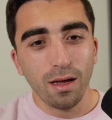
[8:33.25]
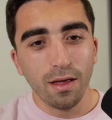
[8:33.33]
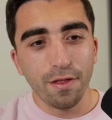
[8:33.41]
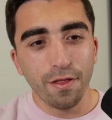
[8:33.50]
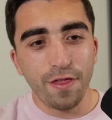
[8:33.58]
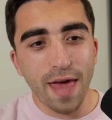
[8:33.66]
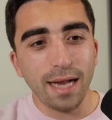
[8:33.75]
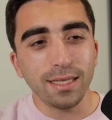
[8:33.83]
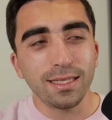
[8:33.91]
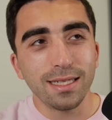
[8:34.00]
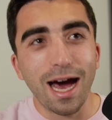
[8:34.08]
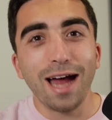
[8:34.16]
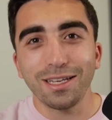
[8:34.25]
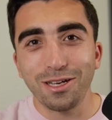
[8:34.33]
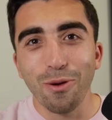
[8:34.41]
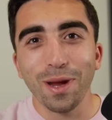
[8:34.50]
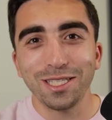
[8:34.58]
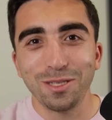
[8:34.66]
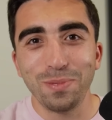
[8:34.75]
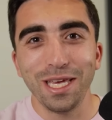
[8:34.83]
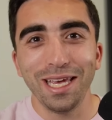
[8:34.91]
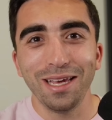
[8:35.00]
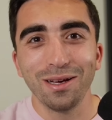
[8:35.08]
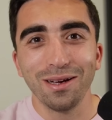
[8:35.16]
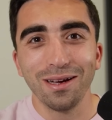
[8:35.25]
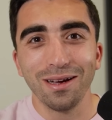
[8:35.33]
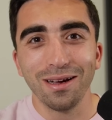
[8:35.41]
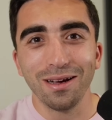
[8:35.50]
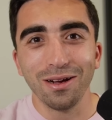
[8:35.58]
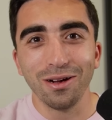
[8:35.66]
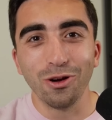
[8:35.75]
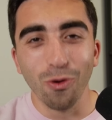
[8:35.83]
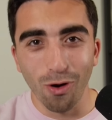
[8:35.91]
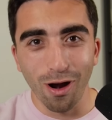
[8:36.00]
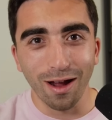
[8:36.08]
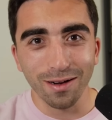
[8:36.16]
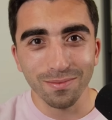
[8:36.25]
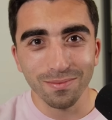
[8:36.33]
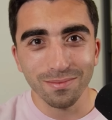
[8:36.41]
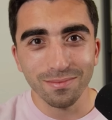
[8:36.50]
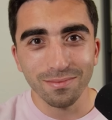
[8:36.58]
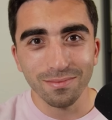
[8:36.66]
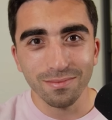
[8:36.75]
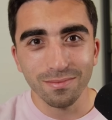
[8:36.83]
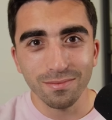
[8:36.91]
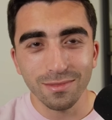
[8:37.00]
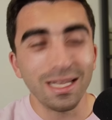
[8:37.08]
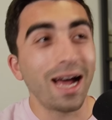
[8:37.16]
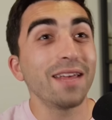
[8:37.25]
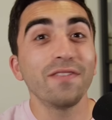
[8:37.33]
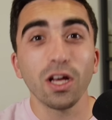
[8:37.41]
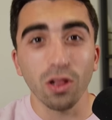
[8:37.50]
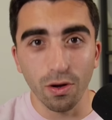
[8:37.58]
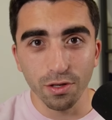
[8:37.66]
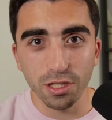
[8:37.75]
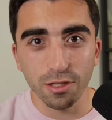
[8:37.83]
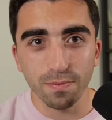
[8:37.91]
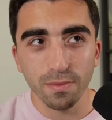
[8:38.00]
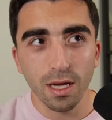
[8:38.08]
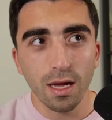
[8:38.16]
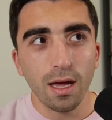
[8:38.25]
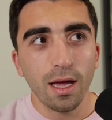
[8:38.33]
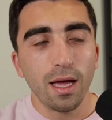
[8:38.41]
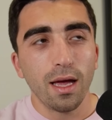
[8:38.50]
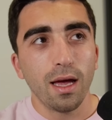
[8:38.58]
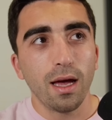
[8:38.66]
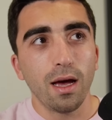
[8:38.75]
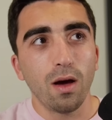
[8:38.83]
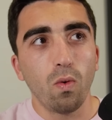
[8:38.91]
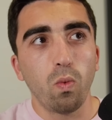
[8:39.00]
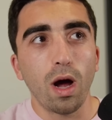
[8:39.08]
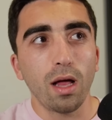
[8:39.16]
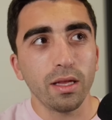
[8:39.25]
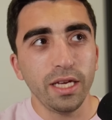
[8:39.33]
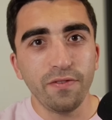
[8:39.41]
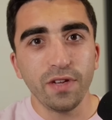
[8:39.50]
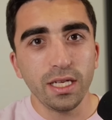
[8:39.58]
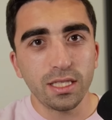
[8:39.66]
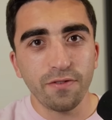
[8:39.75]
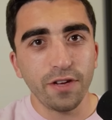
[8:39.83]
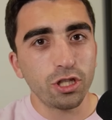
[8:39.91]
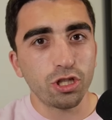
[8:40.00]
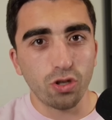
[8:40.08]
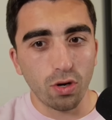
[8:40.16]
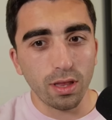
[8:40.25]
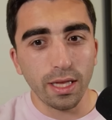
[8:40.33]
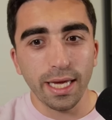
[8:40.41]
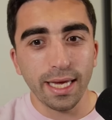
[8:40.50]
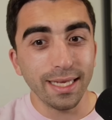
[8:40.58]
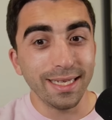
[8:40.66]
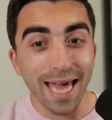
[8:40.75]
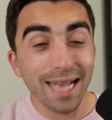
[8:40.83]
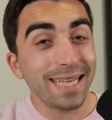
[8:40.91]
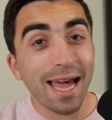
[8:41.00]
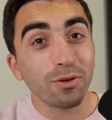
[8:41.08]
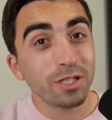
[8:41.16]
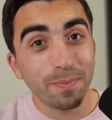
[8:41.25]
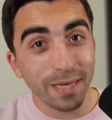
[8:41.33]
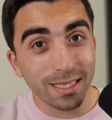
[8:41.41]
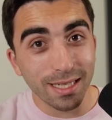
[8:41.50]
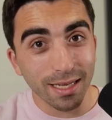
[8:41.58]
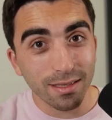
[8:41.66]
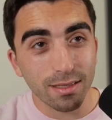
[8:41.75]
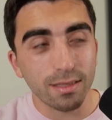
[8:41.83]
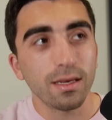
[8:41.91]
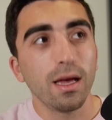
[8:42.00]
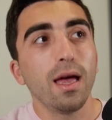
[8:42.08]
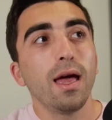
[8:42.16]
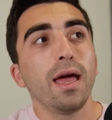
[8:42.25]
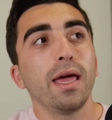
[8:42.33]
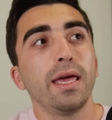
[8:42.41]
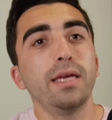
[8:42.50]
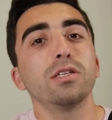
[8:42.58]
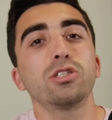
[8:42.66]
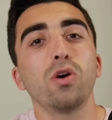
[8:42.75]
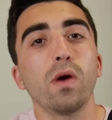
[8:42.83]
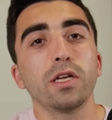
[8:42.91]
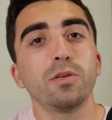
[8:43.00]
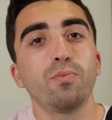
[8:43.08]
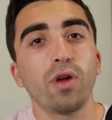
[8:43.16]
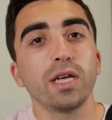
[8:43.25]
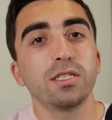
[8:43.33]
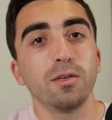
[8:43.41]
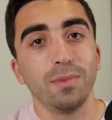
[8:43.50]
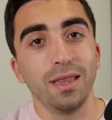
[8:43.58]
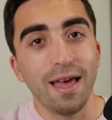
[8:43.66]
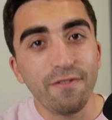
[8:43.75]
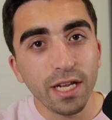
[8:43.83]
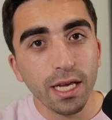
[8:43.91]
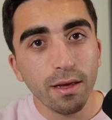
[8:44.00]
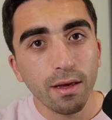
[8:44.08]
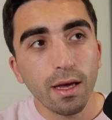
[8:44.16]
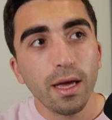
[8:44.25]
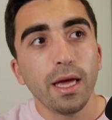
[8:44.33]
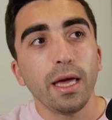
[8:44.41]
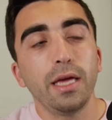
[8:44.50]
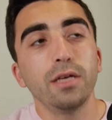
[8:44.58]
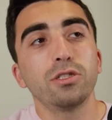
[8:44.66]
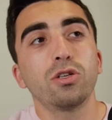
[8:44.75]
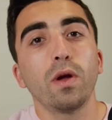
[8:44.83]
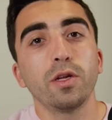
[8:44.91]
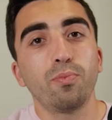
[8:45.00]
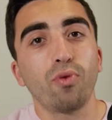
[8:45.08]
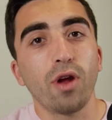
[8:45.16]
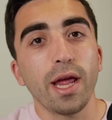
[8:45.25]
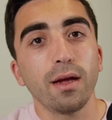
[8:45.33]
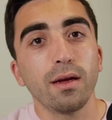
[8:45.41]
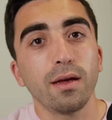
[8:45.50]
that is not going to be Goran. Not even close. While Ivanisevic certainly can get down to business, he is going to bring some levity. He is going to bring